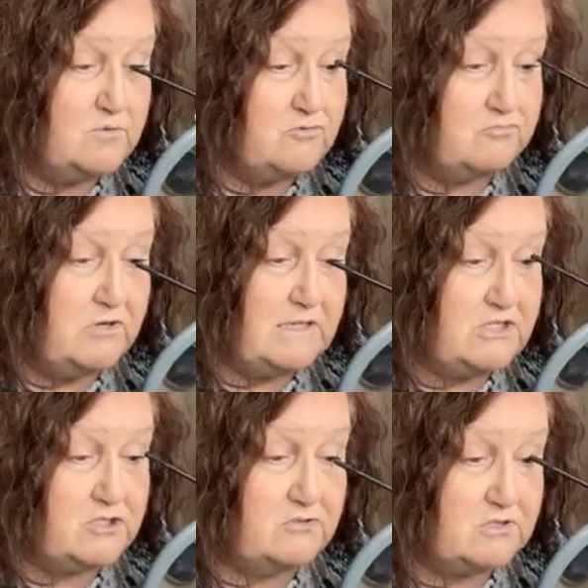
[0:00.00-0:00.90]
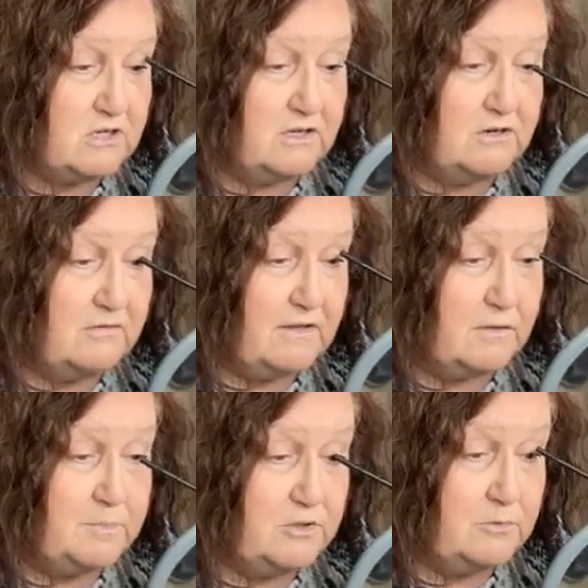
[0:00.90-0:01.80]
it was really too tight
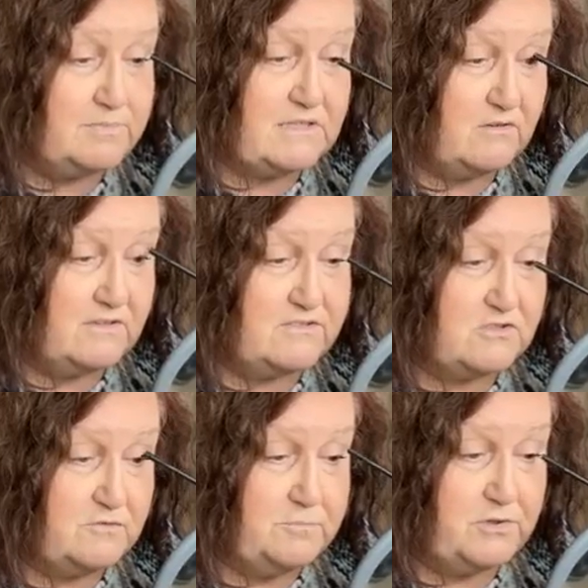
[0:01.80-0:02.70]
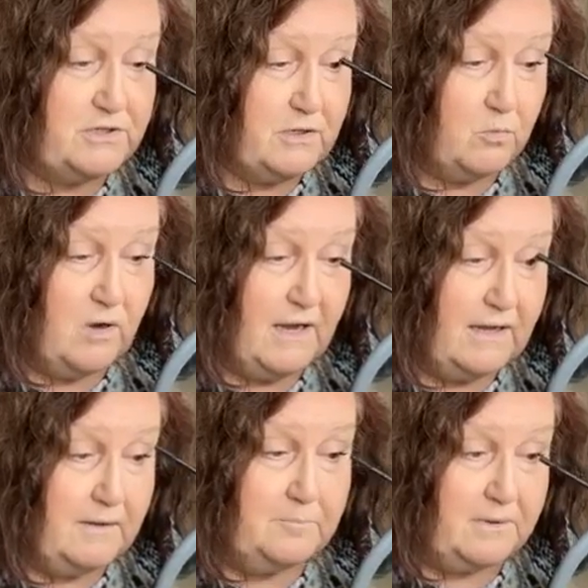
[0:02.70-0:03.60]
around the boobs. So I've sort of put it
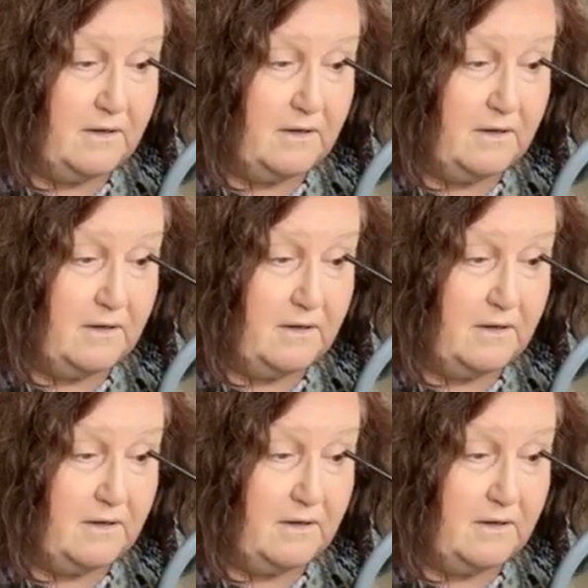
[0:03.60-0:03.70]
away.